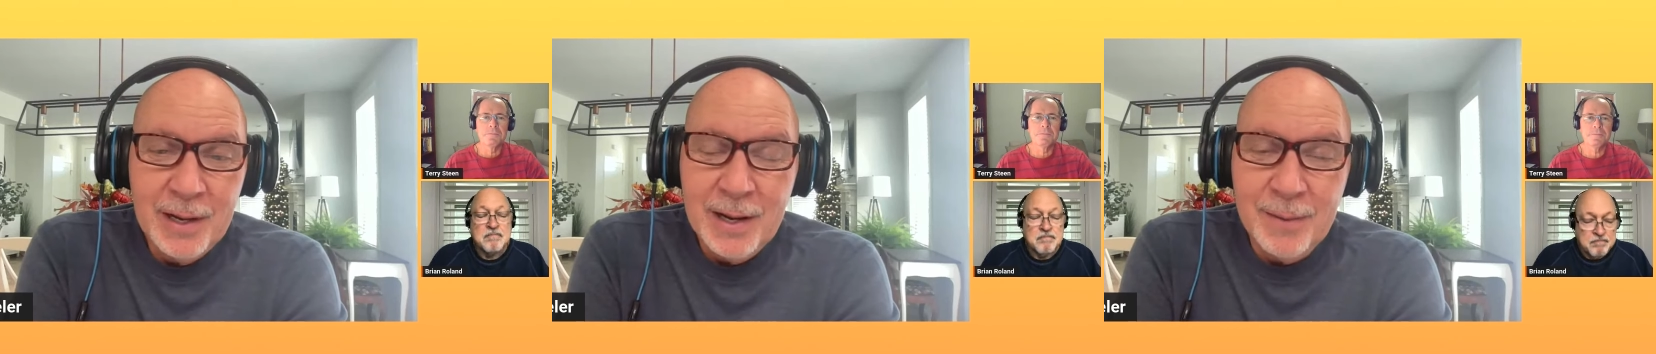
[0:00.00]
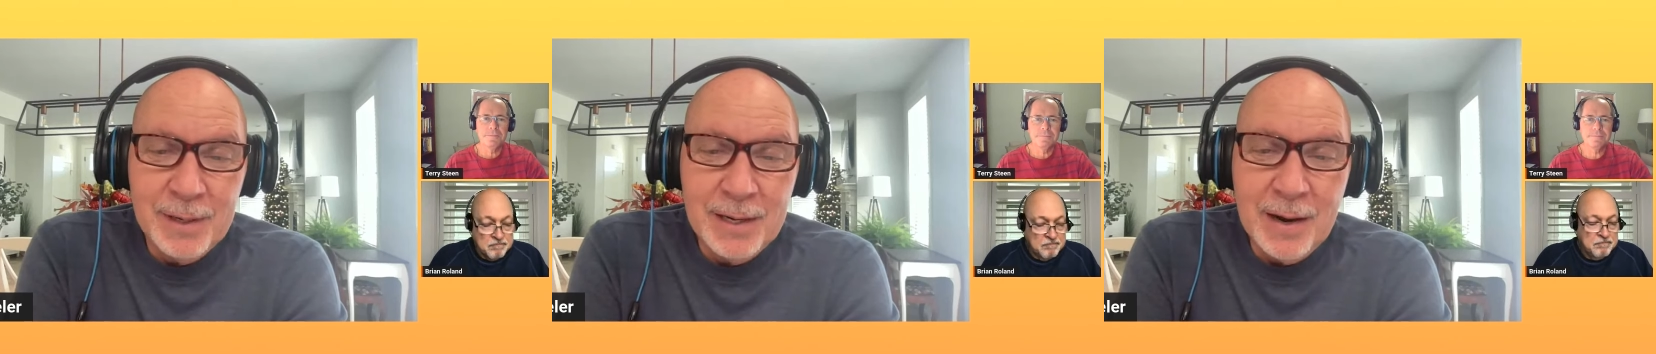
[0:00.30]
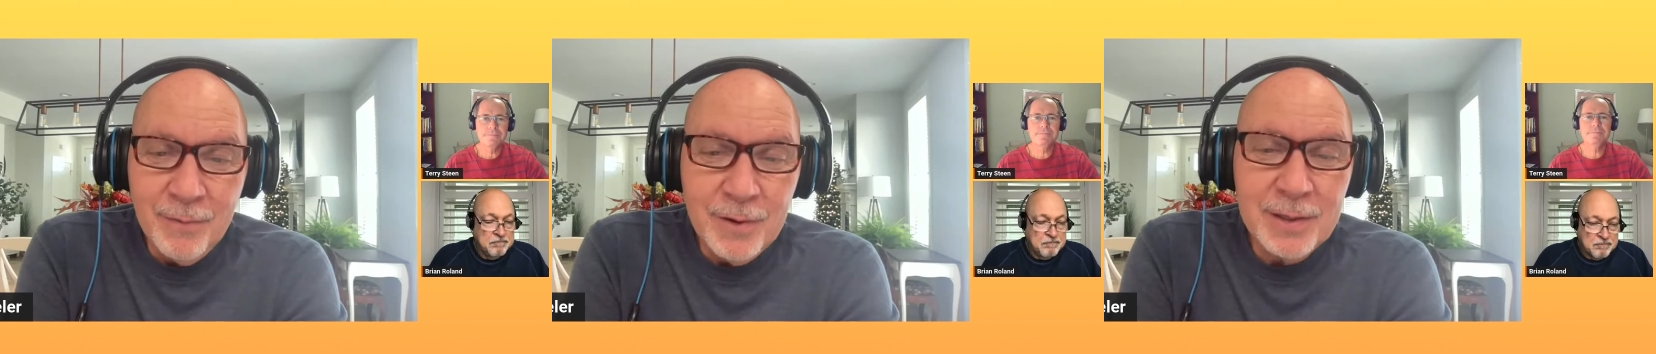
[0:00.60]
Speaker 1: Mm-hmm. I mean, mm-hmm.
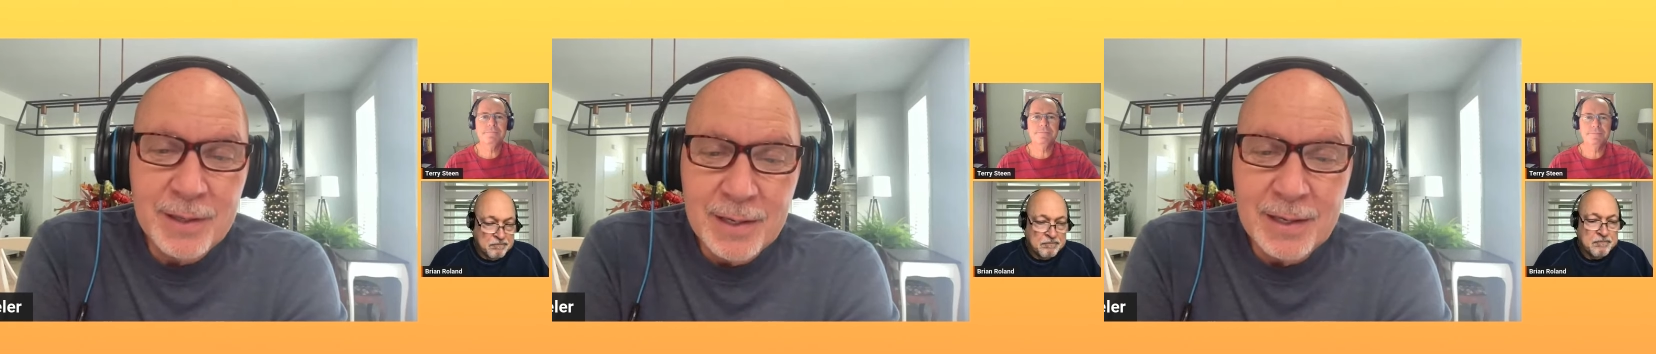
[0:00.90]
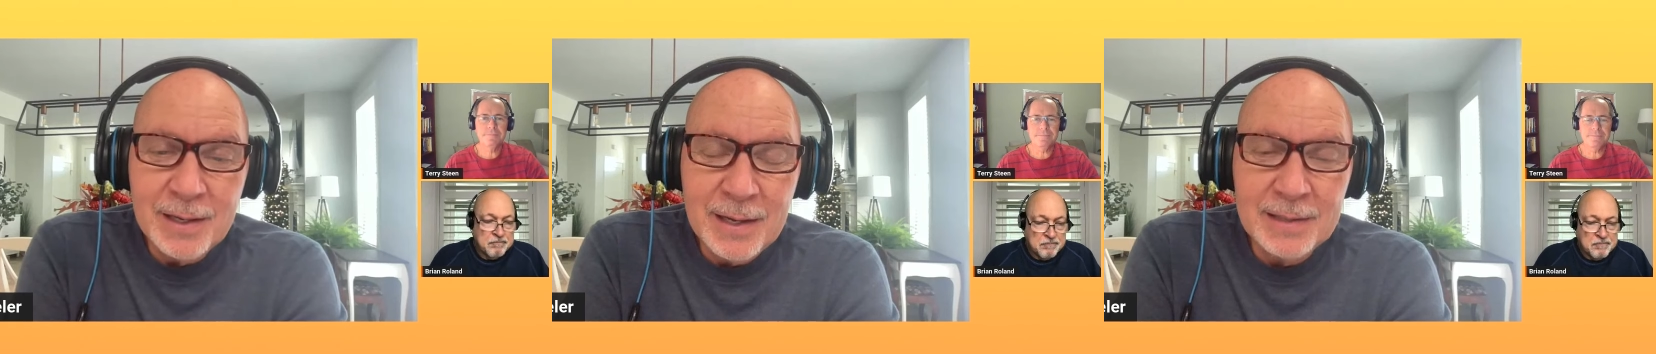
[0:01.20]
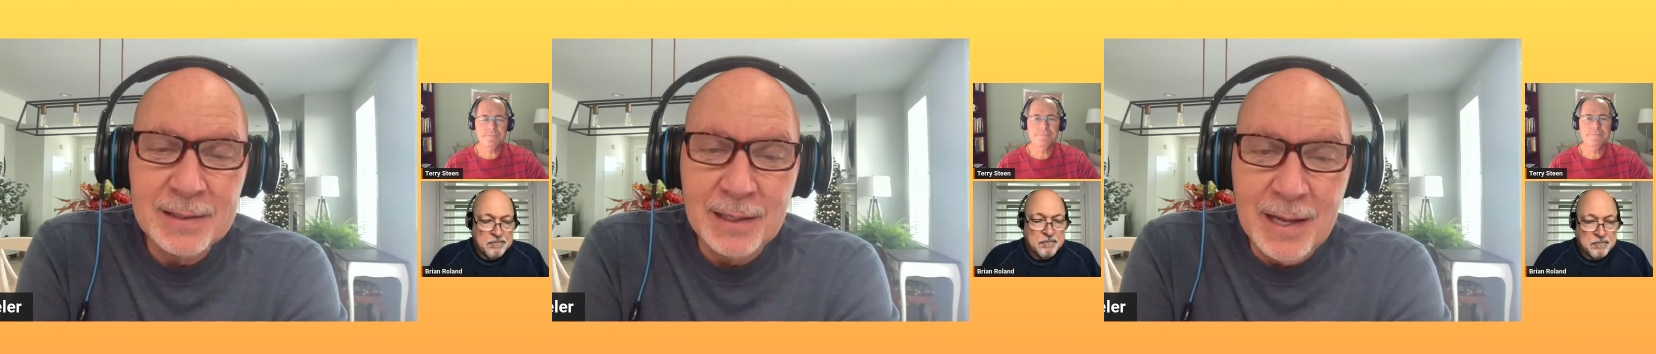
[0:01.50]
everything
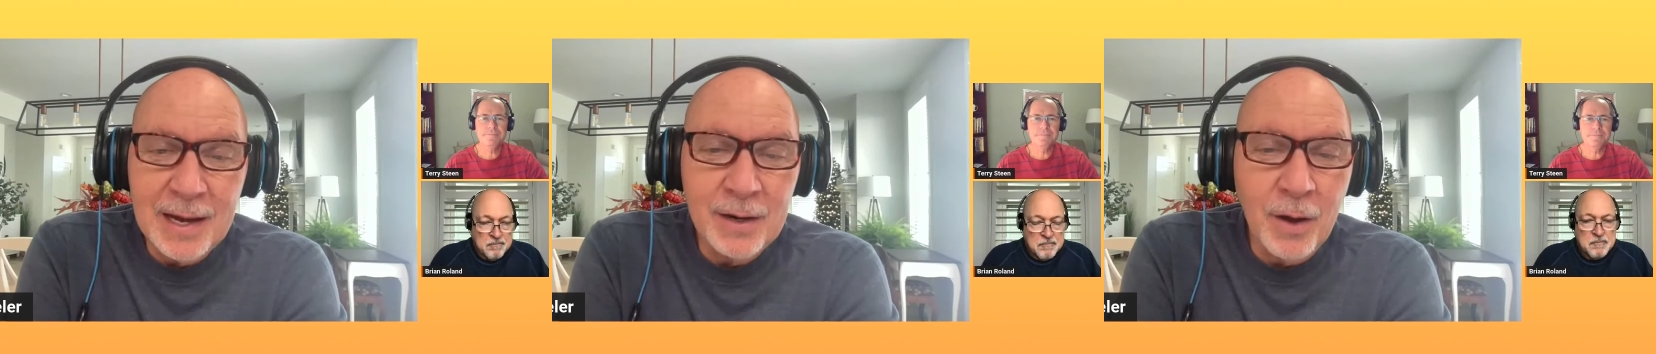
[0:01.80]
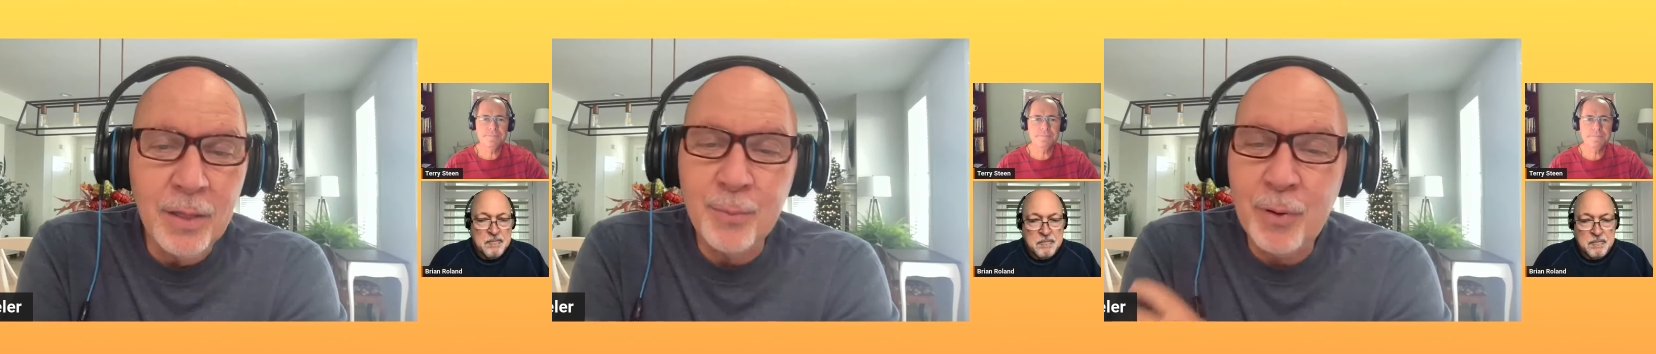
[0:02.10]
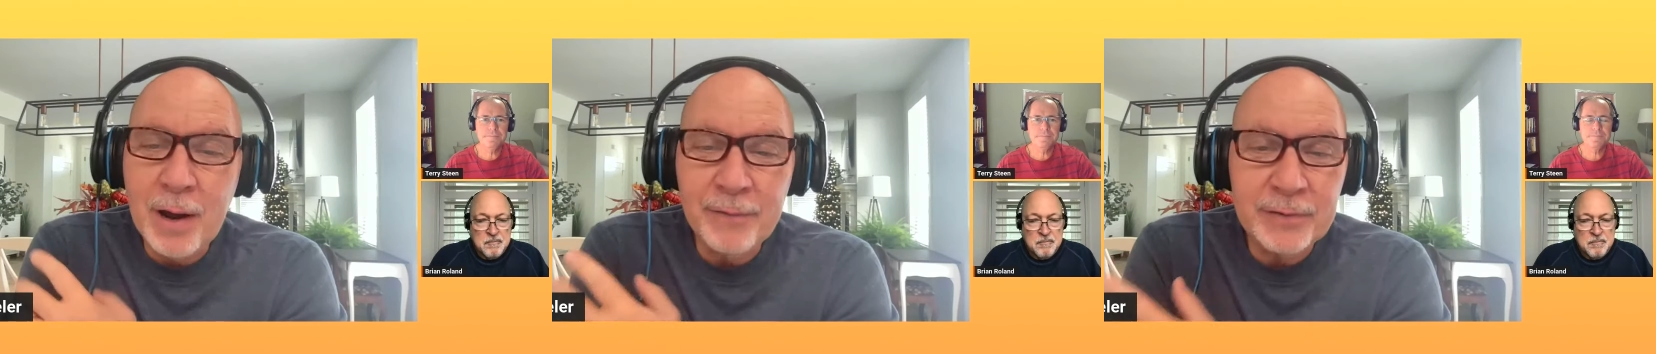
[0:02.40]
has aligned, all the
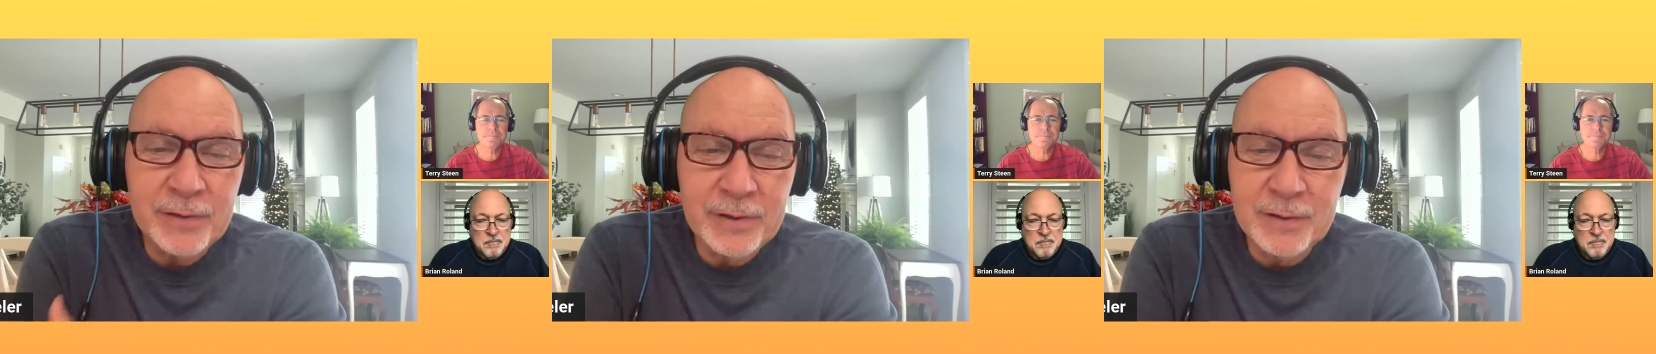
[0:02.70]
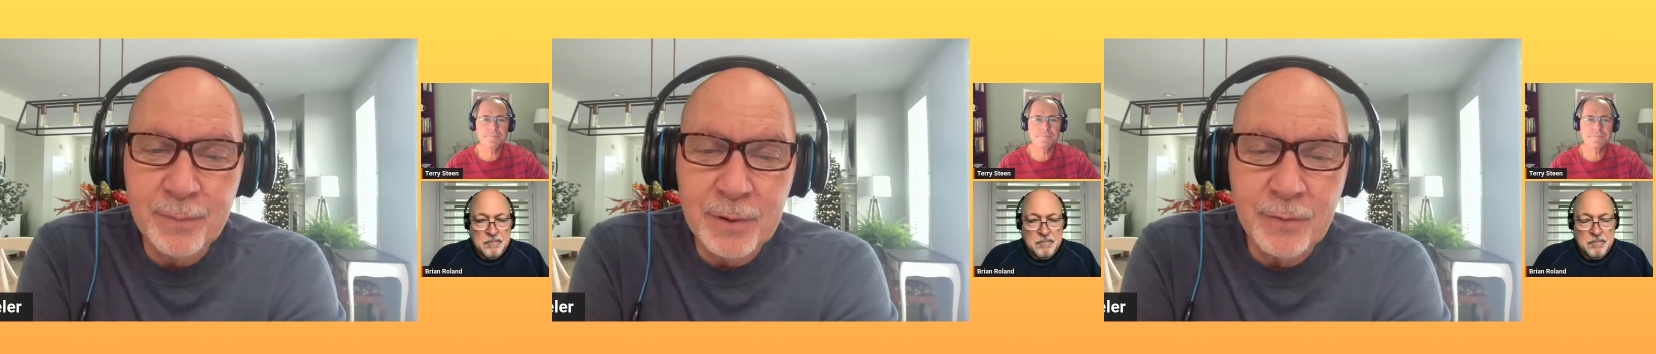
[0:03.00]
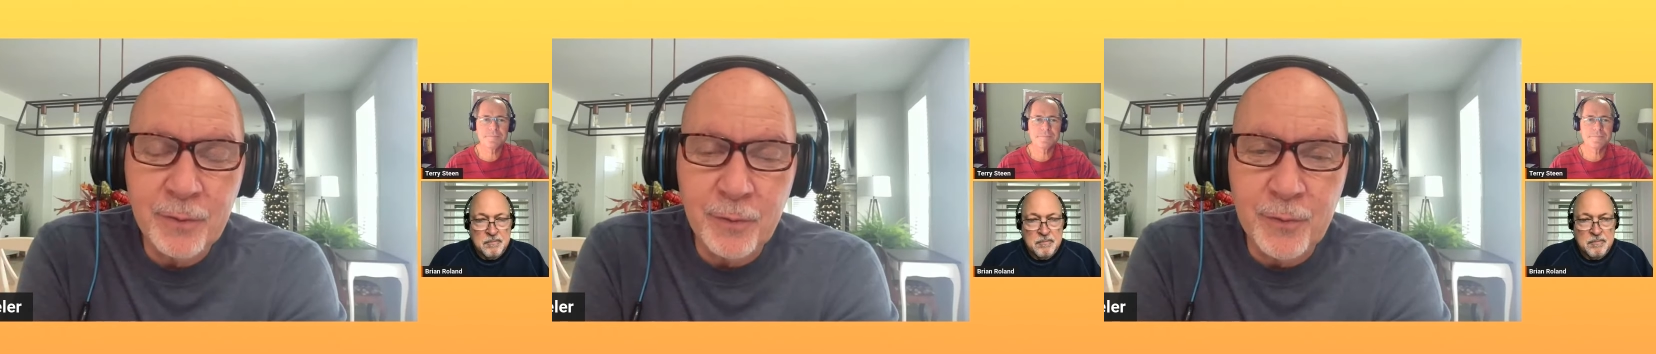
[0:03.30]
prophecies have
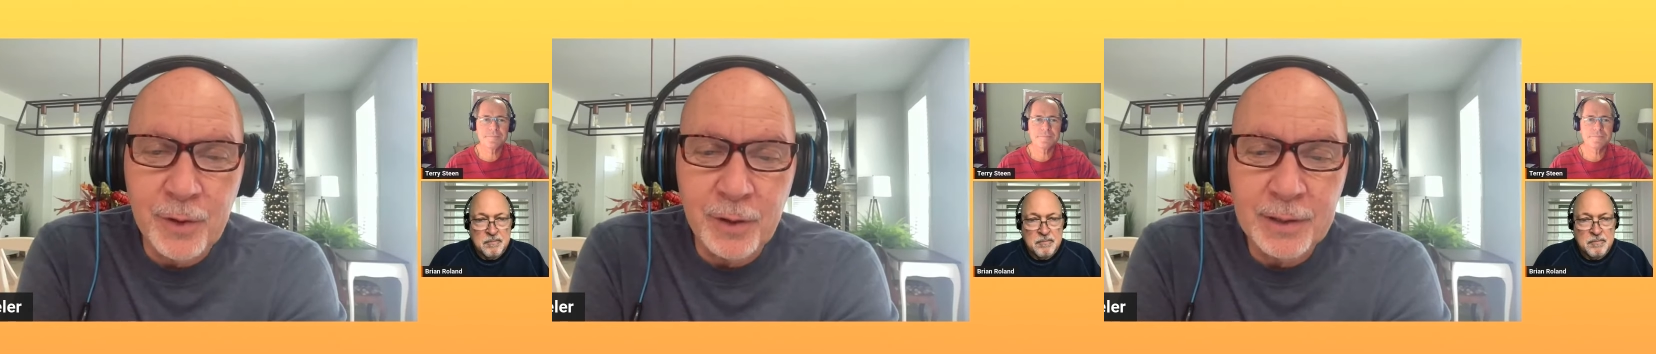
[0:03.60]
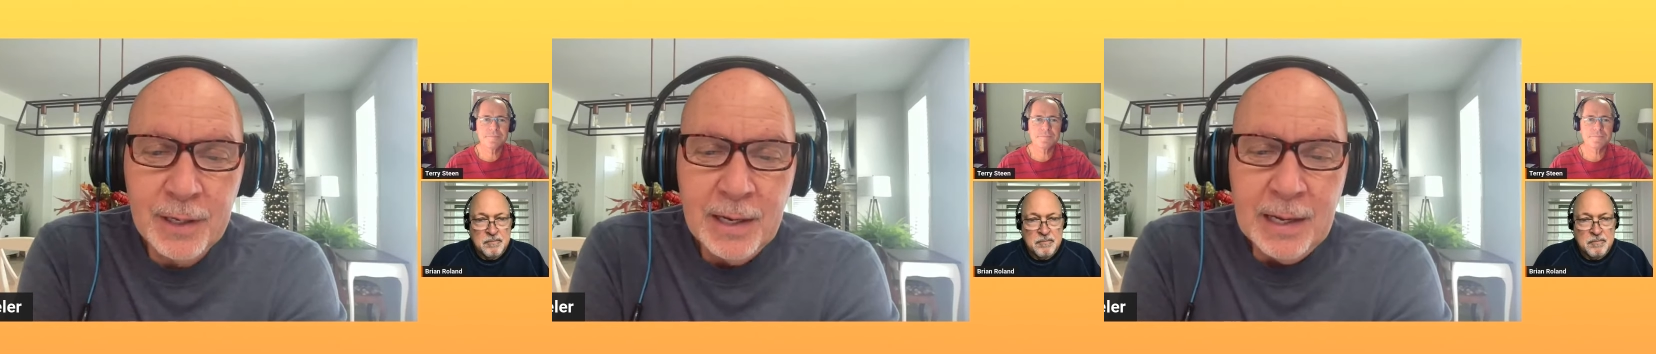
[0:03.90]
been fulfilled.